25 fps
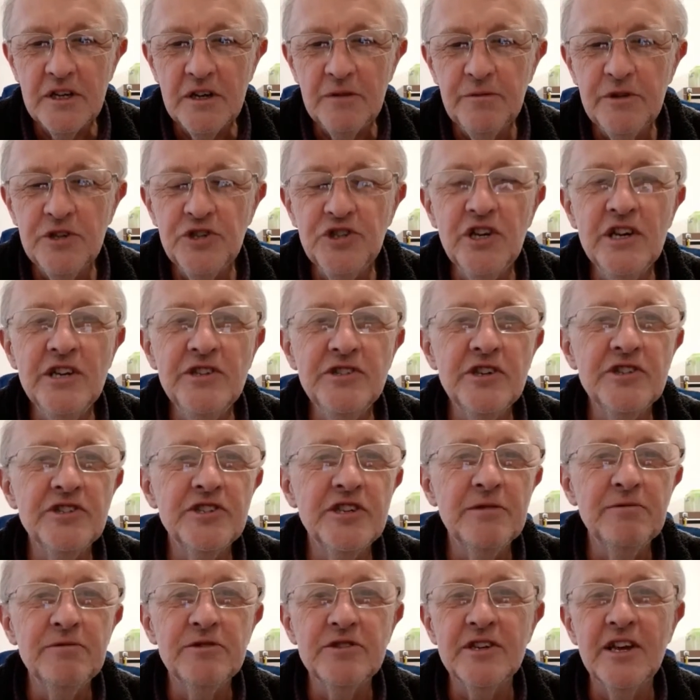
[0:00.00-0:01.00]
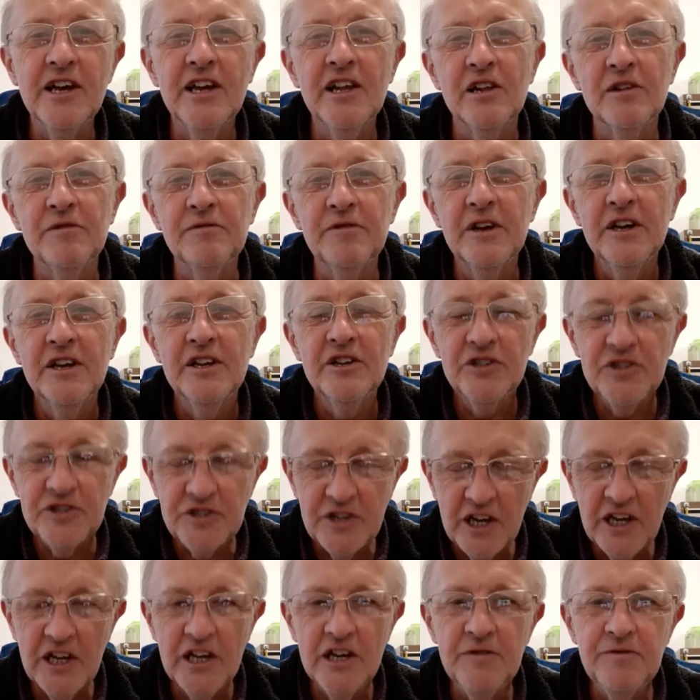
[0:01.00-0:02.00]
But Jesus himself
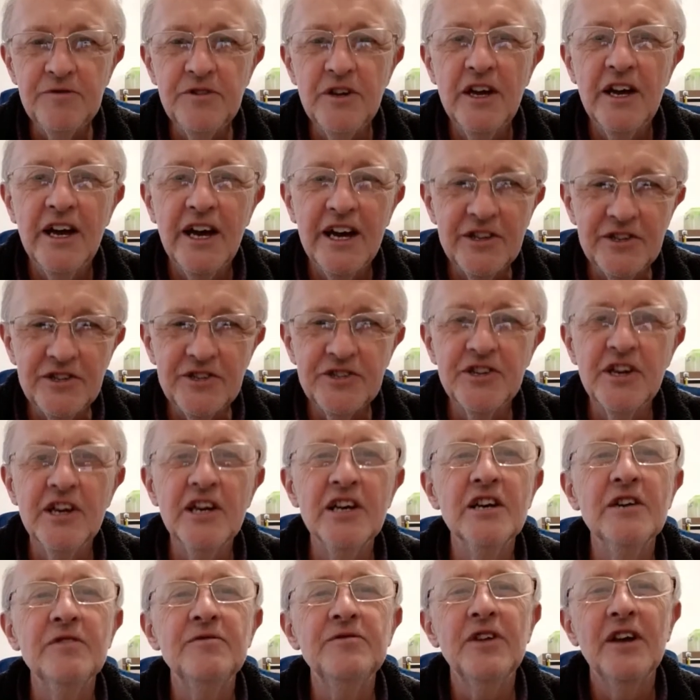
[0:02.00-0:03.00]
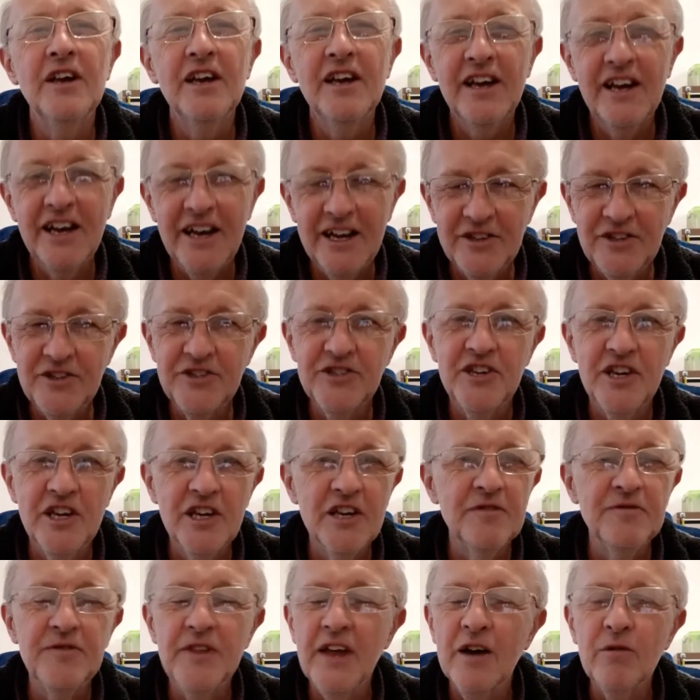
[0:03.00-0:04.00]
served and served and
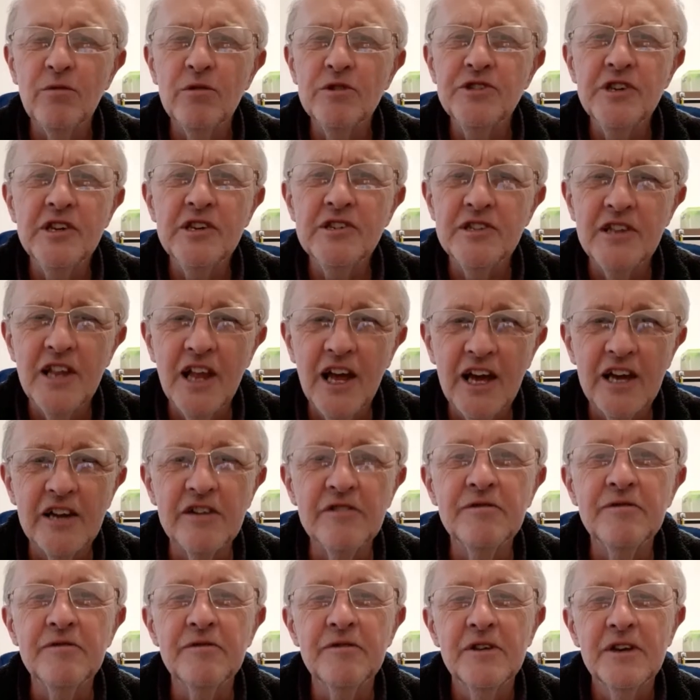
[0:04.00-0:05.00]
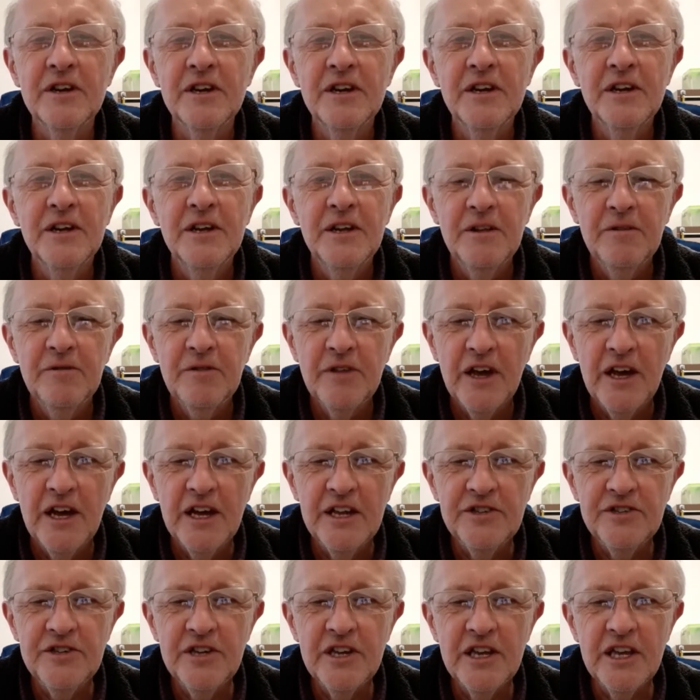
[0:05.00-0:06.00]
served. That was his life.
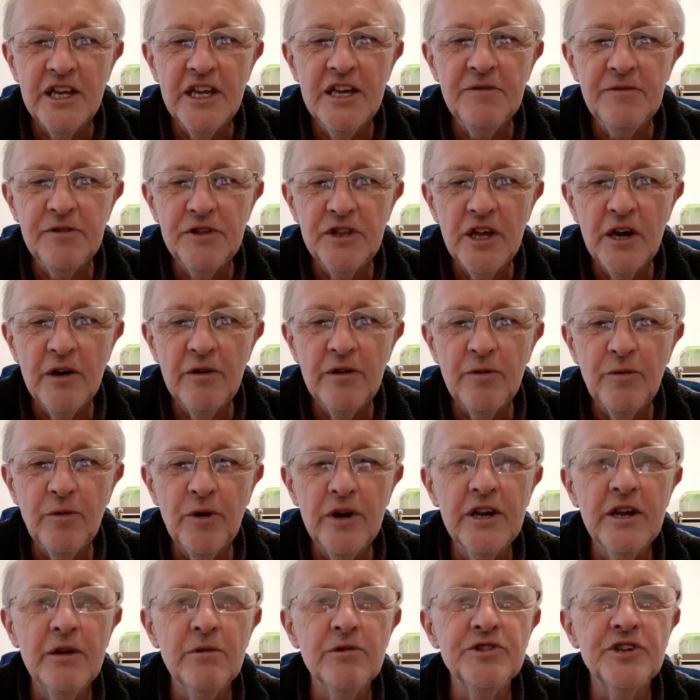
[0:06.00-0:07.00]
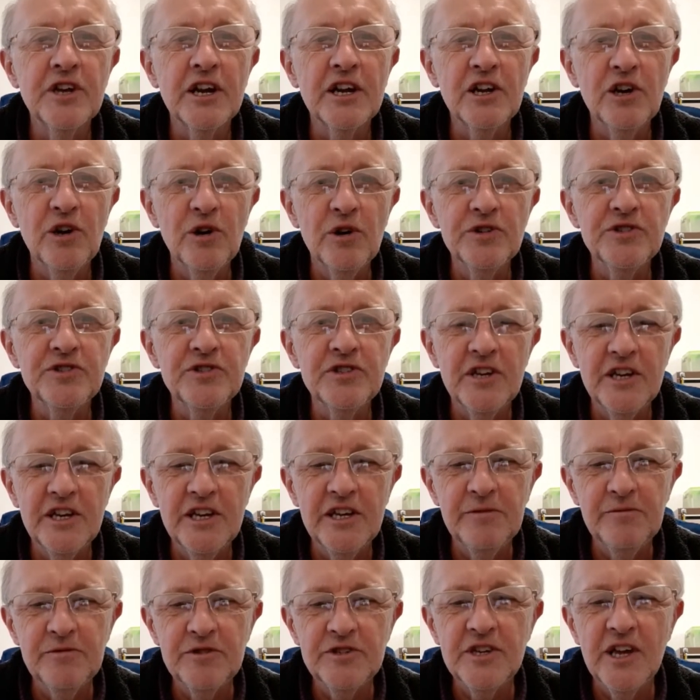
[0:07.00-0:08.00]
And uh, even though it, when it was a cost to
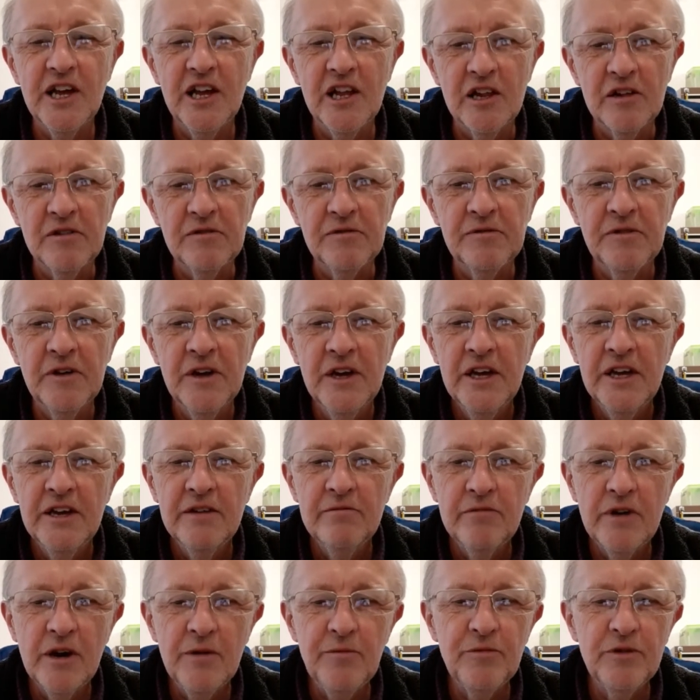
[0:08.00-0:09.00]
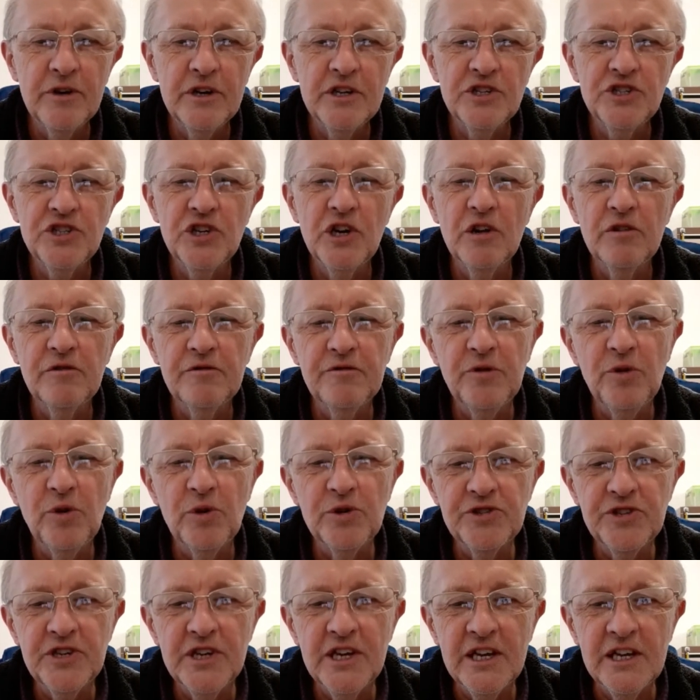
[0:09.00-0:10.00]
himself, remember in John
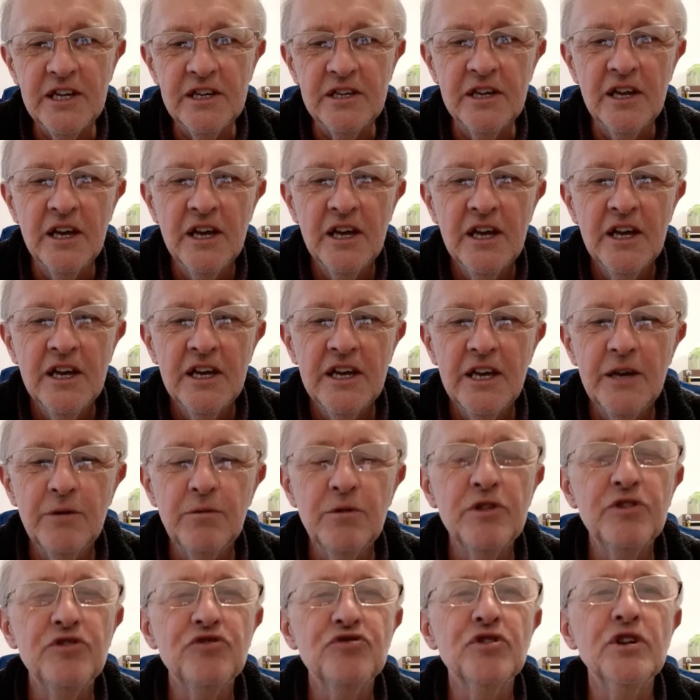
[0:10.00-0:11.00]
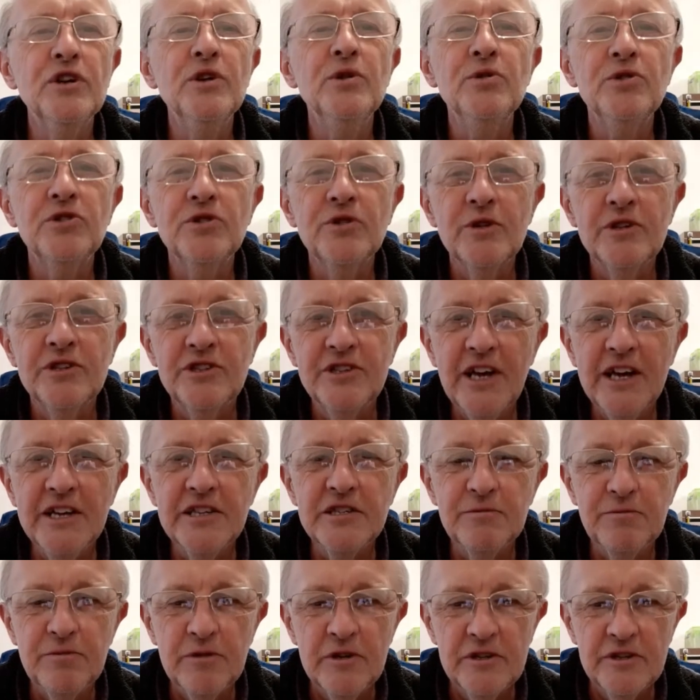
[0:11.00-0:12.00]
14, he withdrew to a
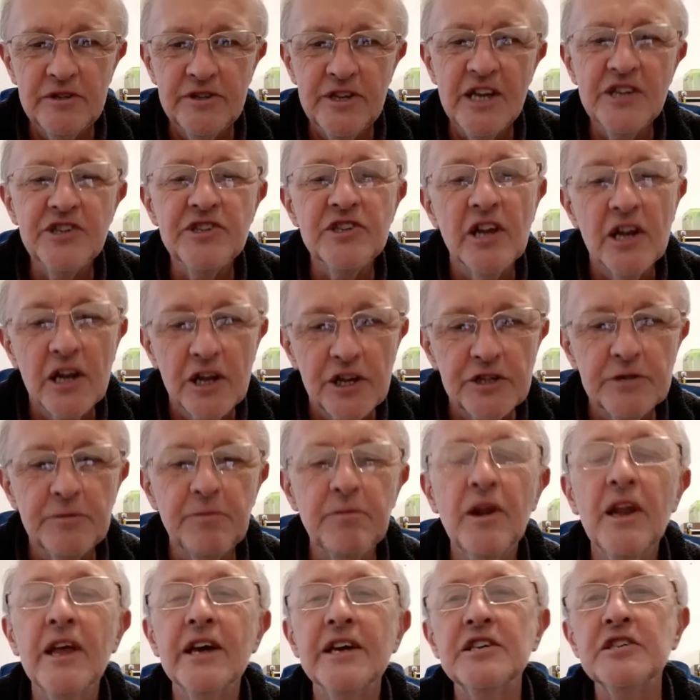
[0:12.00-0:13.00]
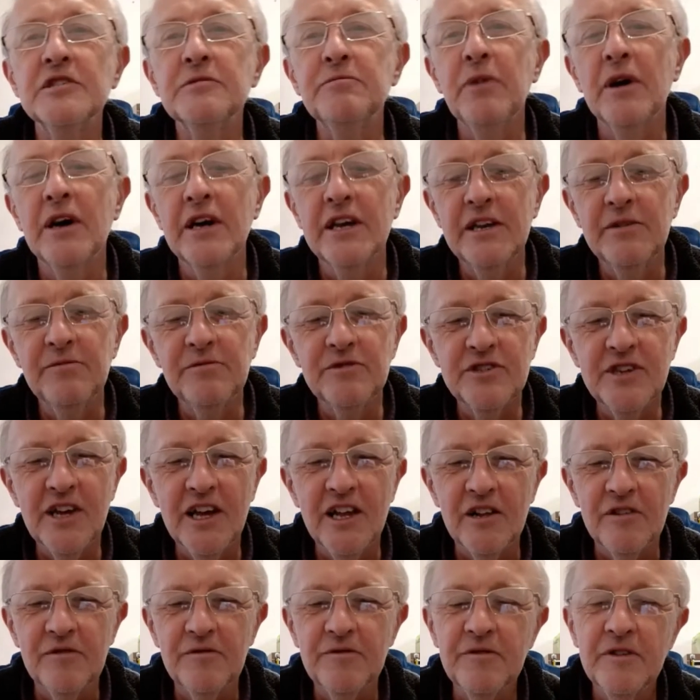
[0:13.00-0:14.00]
desperate, desolate place by
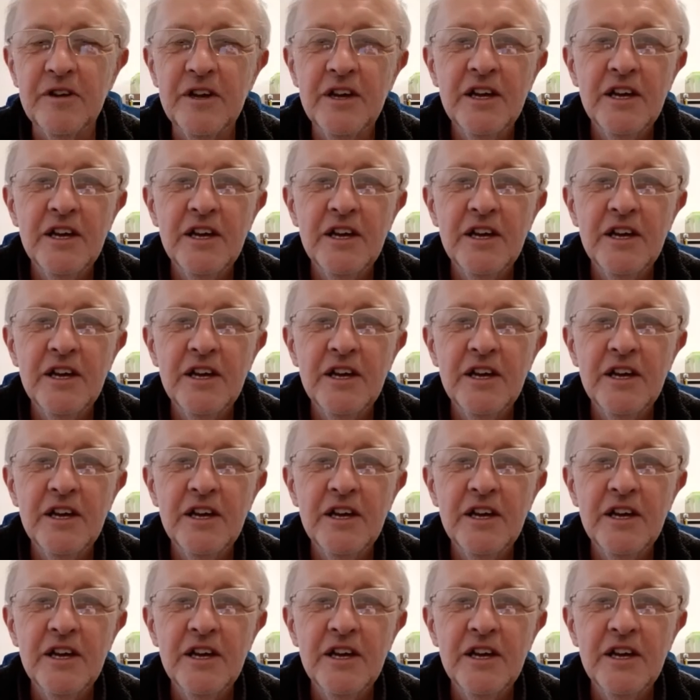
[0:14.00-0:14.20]
himself.